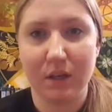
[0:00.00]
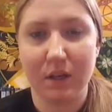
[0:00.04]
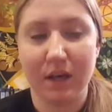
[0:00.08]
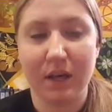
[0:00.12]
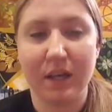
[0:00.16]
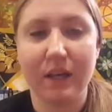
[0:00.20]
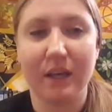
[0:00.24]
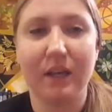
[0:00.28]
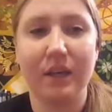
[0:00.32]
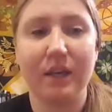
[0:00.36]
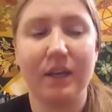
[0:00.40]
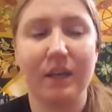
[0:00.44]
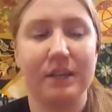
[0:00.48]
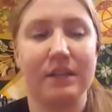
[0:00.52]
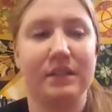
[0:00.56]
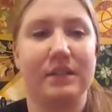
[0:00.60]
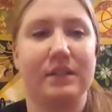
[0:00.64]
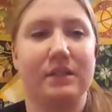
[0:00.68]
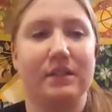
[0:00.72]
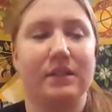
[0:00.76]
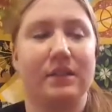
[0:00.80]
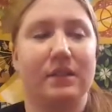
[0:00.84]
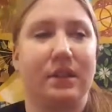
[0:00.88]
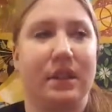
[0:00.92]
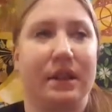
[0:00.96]
Again,
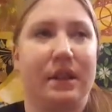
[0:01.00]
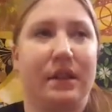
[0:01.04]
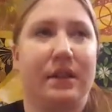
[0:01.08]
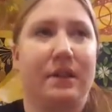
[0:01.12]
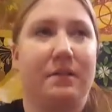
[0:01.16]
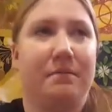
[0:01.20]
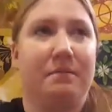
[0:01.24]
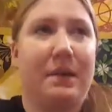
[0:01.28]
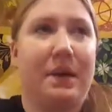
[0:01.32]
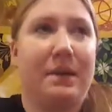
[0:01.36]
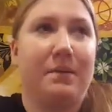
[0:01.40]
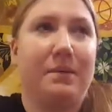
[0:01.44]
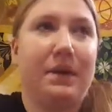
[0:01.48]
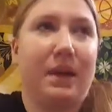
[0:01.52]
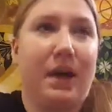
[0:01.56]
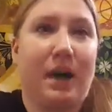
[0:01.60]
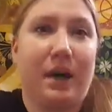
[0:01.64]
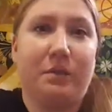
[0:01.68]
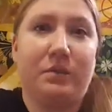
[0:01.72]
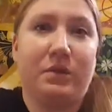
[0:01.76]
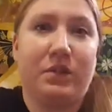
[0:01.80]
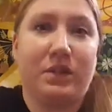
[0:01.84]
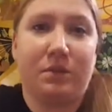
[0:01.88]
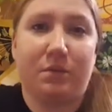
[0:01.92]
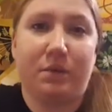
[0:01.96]
it's like, maybe
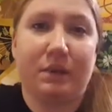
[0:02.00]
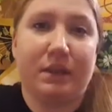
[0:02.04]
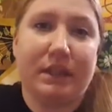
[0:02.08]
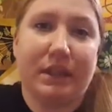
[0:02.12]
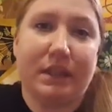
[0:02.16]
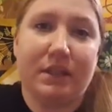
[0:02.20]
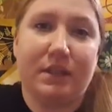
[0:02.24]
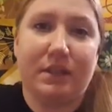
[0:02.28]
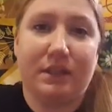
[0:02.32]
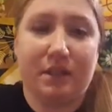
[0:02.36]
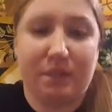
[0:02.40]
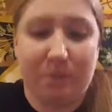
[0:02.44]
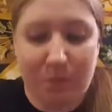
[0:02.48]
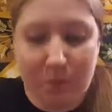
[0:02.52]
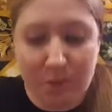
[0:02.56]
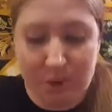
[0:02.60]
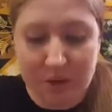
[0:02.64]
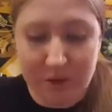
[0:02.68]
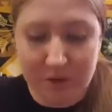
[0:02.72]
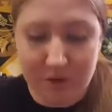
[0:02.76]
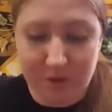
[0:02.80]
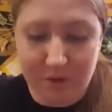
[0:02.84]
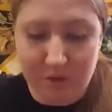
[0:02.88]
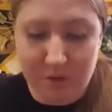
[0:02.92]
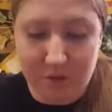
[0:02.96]
I'm just really into
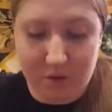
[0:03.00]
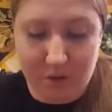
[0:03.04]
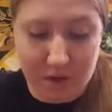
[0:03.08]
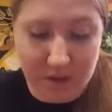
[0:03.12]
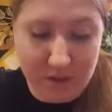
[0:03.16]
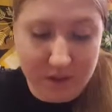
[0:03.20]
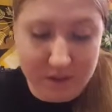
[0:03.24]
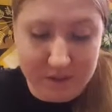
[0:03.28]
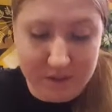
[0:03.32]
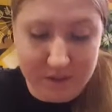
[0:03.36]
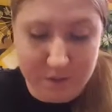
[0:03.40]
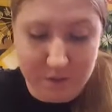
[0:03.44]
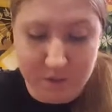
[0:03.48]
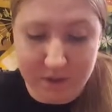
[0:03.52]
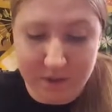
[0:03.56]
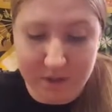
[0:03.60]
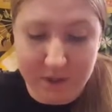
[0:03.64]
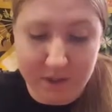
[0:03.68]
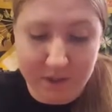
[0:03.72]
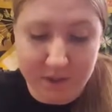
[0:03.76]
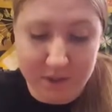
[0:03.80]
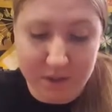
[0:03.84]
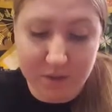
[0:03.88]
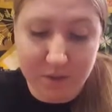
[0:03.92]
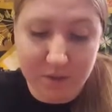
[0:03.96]
supporting local artists and what
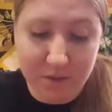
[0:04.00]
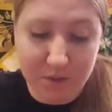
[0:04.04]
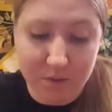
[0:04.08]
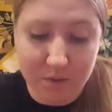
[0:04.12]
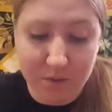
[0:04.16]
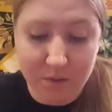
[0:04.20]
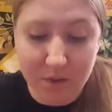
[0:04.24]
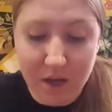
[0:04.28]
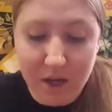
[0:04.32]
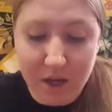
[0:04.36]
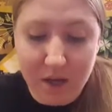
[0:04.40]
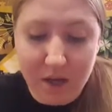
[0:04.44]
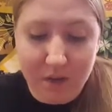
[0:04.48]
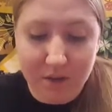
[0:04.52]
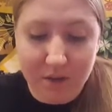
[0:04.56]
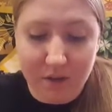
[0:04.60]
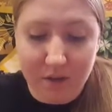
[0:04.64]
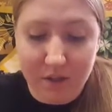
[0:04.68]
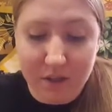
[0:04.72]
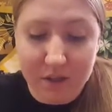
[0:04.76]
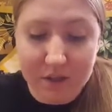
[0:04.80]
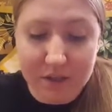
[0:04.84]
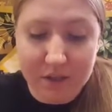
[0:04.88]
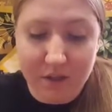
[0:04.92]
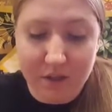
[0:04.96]
they do. There
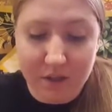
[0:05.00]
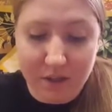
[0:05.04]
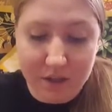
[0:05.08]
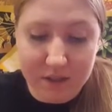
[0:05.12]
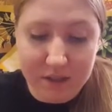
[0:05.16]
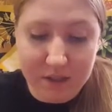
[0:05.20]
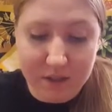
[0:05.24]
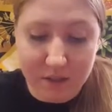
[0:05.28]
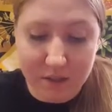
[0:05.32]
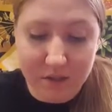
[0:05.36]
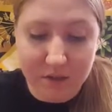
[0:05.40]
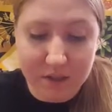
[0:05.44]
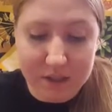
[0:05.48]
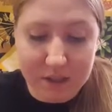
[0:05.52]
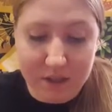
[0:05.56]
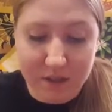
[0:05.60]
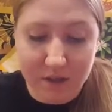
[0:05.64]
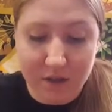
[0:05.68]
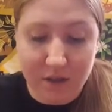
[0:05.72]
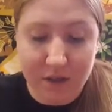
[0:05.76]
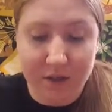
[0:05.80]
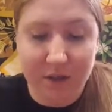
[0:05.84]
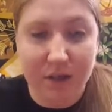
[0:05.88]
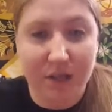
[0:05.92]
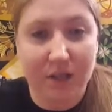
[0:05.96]
is a tarot
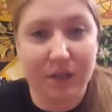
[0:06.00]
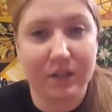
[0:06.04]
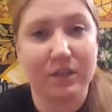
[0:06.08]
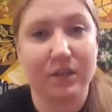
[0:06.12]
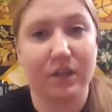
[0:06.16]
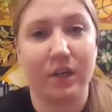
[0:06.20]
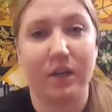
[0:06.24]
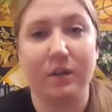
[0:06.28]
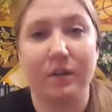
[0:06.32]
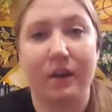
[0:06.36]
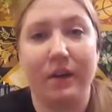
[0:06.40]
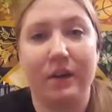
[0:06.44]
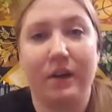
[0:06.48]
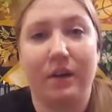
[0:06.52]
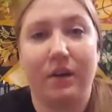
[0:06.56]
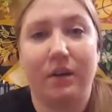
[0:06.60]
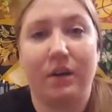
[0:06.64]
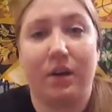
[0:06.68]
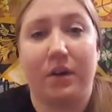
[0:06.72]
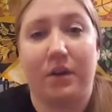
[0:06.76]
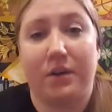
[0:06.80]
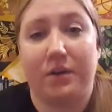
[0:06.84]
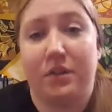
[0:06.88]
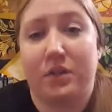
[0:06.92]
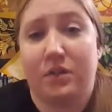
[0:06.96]
deck on Kickstarter right now
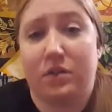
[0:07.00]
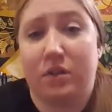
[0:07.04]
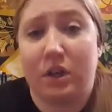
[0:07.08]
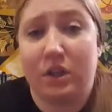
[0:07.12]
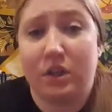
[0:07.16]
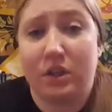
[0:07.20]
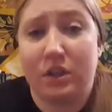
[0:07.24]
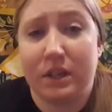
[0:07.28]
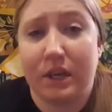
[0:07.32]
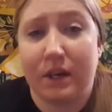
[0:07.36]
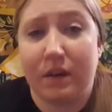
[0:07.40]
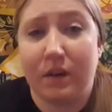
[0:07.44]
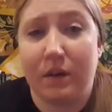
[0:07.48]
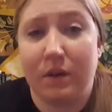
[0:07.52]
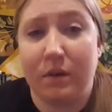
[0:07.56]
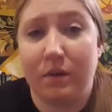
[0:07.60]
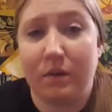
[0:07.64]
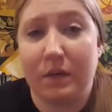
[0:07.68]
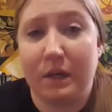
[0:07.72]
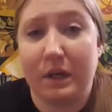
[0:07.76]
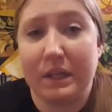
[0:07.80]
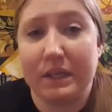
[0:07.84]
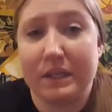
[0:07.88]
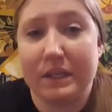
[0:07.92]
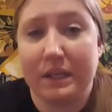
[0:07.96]
called the Stretch Tarot,
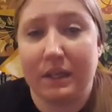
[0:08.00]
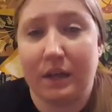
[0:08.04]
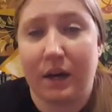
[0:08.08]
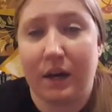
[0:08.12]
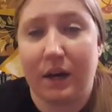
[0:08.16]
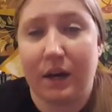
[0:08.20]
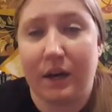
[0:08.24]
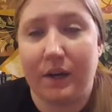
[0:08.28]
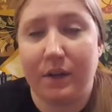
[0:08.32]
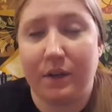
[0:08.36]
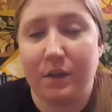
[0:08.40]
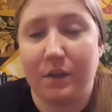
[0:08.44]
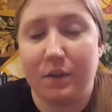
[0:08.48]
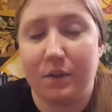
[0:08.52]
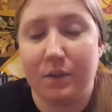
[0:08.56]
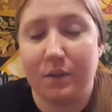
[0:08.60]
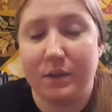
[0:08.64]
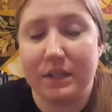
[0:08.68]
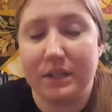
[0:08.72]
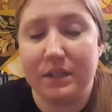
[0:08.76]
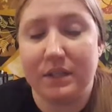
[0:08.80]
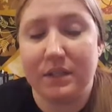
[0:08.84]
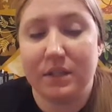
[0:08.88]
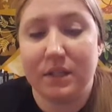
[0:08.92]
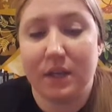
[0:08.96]
and it's a guy who
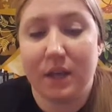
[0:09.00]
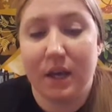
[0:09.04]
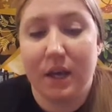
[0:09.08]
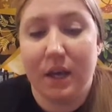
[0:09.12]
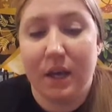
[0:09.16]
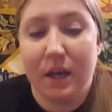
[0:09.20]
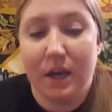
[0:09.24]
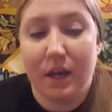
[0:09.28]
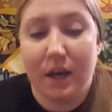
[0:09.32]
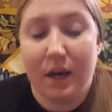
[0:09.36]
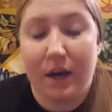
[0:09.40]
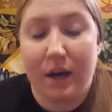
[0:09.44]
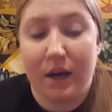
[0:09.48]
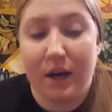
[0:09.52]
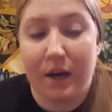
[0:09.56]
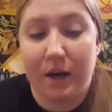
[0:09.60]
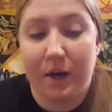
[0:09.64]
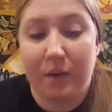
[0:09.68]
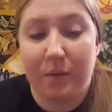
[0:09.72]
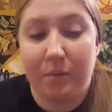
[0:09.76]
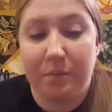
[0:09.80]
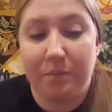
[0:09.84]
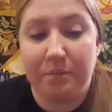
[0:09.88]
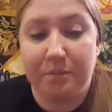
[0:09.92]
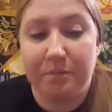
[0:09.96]
is,
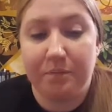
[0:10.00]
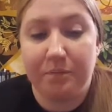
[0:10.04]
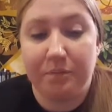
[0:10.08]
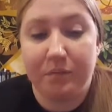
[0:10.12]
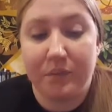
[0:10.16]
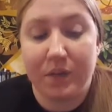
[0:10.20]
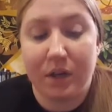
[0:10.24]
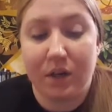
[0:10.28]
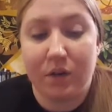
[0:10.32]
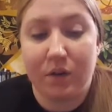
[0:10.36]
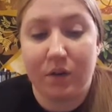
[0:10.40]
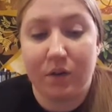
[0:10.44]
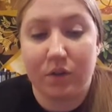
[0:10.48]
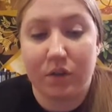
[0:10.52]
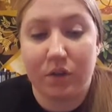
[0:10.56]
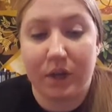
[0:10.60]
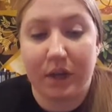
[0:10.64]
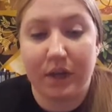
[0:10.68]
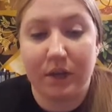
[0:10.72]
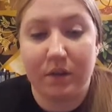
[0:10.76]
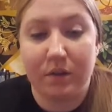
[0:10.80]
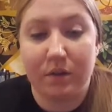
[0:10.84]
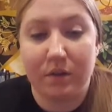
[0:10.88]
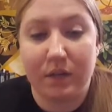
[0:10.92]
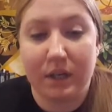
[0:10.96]
you know,
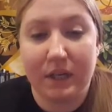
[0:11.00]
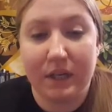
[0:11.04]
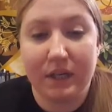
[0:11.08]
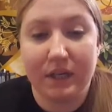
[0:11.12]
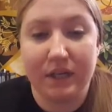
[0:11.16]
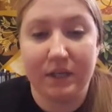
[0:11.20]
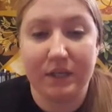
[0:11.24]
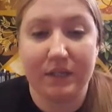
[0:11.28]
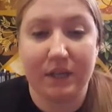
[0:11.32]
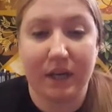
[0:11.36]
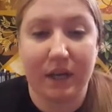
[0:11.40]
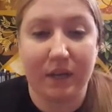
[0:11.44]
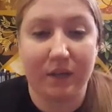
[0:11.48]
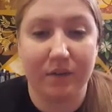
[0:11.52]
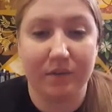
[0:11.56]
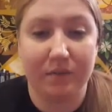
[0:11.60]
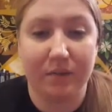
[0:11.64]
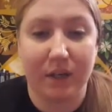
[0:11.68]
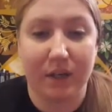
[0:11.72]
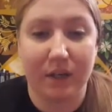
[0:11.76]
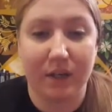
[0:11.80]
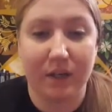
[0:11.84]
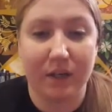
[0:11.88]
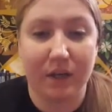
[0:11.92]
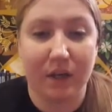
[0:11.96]
he does kind of
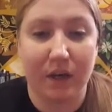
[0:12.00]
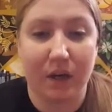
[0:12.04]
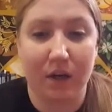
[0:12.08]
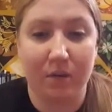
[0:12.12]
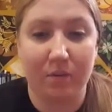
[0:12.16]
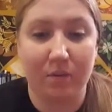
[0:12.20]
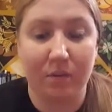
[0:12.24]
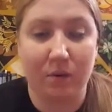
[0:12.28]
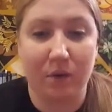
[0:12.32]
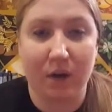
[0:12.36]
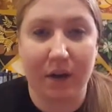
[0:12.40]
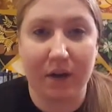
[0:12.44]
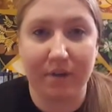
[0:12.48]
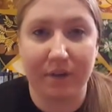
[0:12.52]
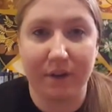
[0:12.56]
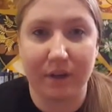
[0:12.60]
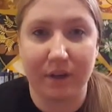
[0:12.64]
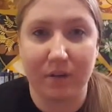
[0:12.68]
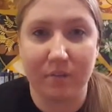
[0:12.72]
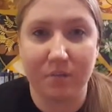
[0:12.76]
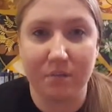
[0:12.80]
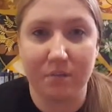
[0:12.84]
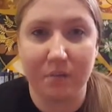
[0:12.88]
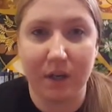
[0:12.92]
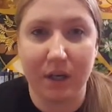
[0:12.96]
like
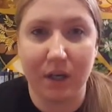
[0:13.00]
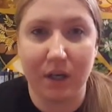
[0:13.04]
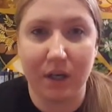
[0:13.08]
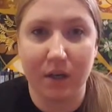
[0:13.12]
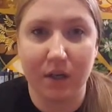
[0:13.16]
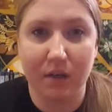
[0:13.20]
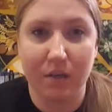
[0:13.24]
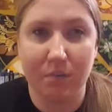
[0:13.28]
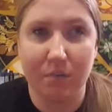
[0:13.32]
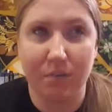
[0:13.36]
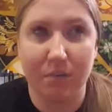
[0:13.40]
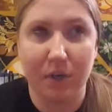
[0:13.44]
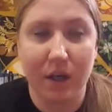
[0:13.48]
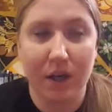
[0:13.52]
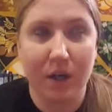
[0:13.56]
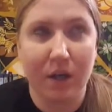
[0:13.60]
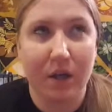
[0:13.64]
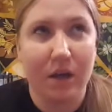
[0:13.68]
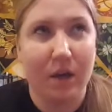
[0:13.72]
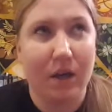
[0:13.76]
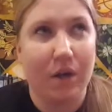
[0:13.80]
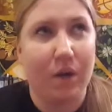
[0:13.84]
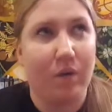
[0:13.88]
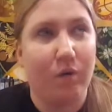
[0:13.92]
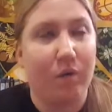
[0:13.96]
graphic medium,
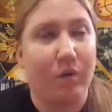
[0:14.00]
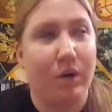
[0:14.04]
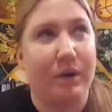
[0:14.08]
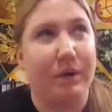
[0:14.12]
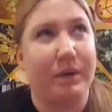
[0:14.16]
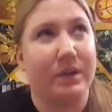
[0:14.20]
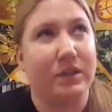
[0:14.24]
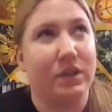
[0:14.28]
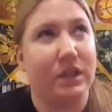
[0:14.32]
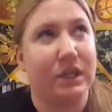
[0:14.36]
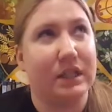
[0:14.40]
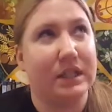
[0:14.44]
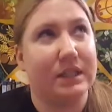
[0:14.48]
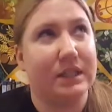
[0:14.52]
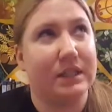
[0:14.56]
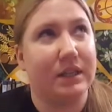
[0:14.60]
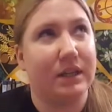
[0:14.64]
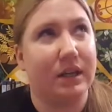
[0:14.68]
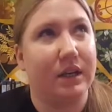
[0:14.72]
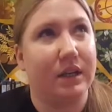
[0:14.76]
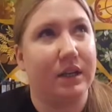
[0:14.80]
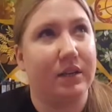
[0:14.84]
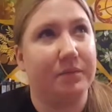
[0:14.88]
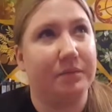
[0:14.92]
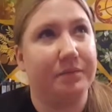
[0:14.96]
what am I trying to
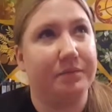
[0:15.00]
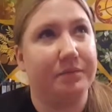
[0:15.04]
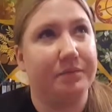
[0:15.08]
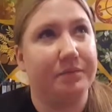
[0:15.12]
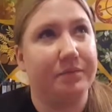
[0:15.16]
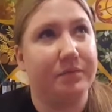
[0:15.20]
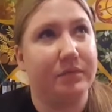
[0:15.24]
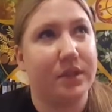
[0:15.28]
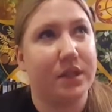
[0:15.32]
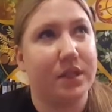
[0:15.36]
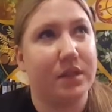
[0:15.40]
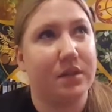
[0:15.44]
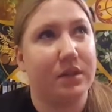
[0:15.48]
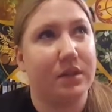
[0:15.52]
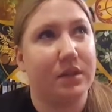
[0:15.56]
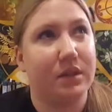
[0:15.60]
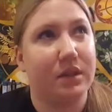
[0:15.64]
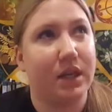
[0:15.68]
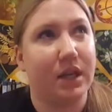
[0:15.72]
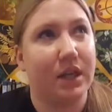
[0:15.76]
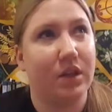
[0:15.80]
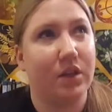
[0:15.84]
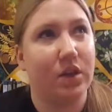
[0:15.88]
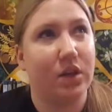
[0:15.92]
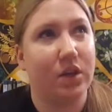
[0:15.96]
say?
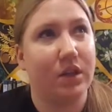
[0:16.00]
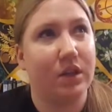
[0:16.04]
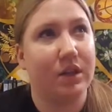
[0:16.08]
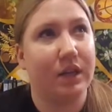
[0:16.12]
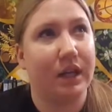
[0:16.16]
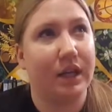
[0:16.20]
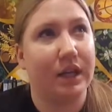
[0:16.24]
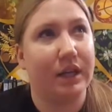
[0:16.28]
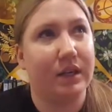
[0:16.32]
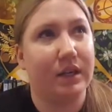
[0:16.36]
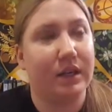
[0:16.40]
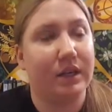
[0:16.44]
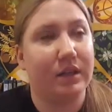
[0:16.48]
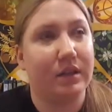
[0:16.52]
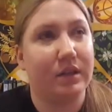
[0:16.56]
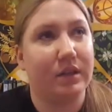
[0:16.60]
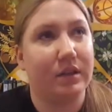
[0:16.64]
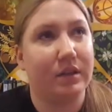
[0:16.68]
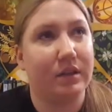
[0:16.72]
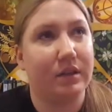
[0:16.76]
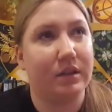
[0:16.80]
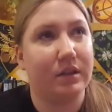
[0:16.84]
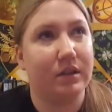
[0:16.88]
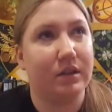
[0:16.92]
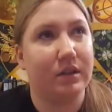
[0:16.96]
They look like
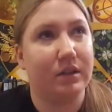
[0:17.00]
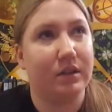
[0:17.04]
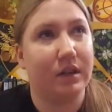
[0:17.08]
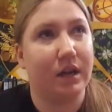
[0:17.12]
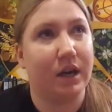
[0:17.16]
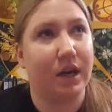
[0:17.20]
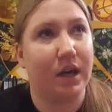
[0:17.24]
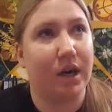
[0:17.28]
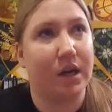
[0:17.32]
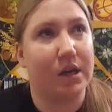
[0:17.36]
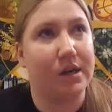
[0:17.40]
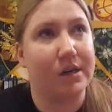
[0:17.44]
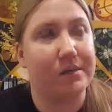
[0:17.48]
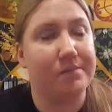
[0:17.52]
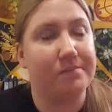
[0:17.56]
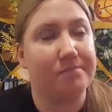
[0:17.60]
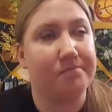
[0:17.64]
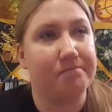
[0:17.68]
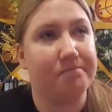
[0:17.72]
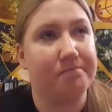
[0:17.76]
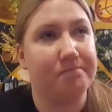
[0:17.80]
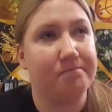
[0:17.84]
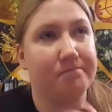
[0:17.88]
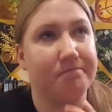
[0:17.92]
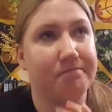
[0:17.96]

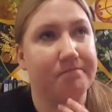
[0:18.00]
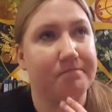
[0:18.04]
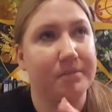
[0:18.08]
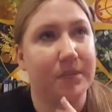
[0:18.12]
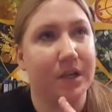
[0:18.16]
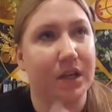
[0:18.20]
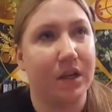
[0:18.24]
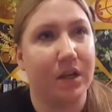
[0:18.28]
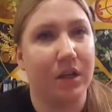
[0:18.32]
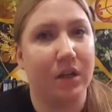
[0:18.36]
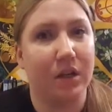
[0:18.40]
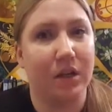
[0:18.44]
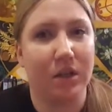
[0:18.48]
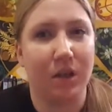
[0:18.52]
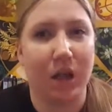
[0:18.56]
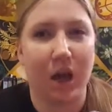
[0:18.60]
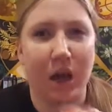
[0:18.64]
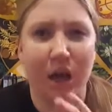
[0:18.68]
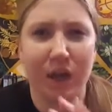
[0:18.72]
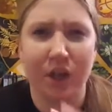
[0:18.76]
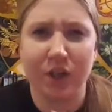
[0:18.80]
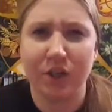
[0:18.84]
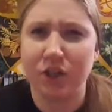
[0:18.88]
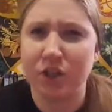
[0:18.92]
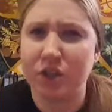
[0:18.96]

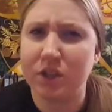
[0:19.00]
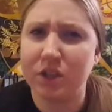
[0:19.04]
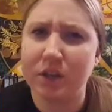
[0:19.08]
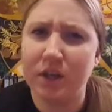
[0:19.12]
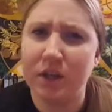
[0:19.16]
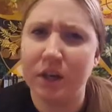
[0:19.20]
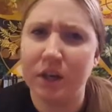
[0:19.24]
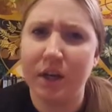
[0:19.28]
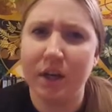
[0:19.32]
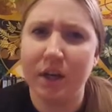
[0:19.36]
collage